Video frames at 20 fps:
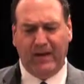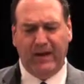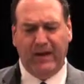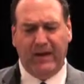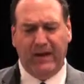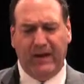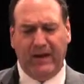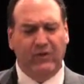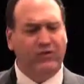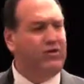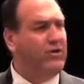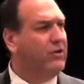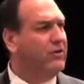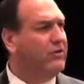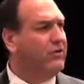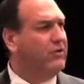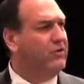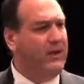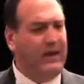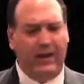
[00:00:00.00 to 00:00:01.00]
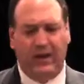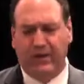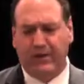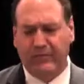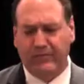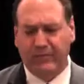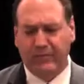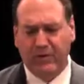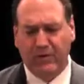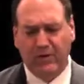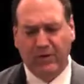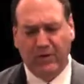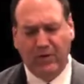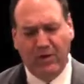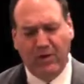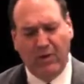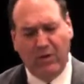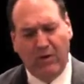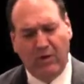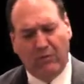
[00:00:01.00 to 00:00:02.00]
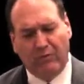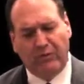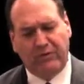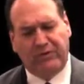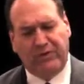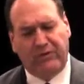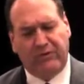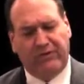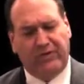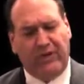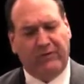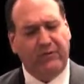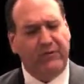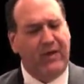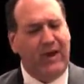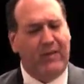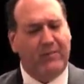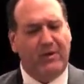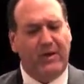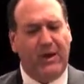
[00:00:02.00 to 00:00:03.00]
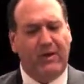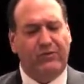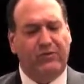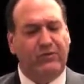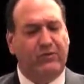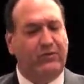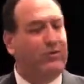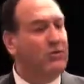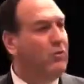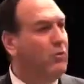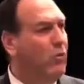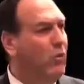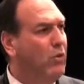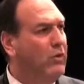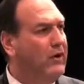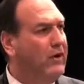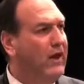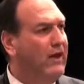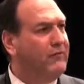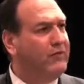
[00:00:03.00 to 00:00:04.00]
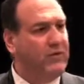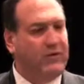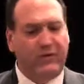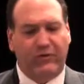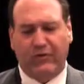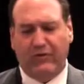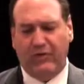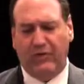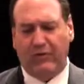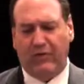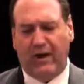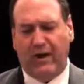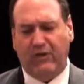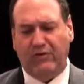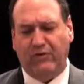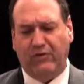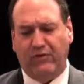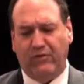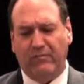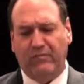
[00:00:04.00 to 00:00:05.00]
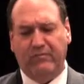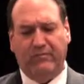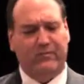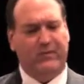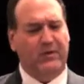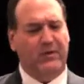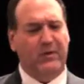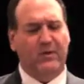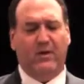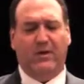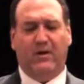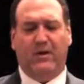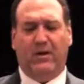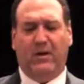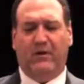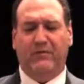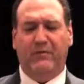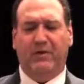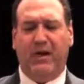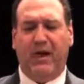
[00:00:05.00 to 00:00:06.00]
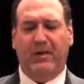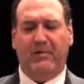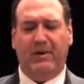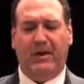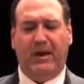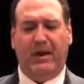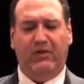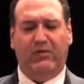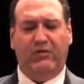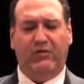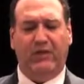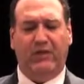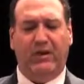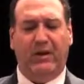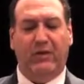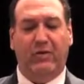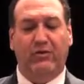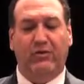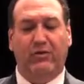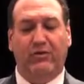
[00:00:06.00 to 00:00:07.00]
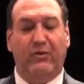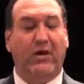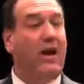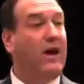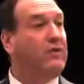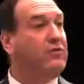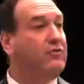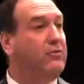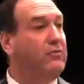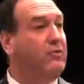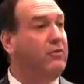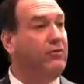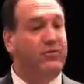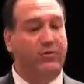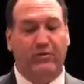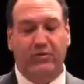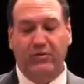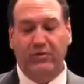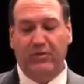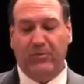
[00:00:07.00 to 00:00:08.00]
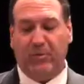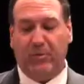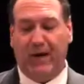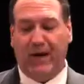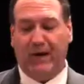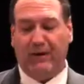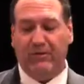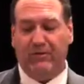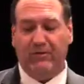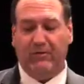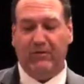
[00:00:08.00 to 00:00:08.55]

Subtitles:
Each year, the League receives several nominations of the award, and after consideration of the nomination, the years of contribution to the practice and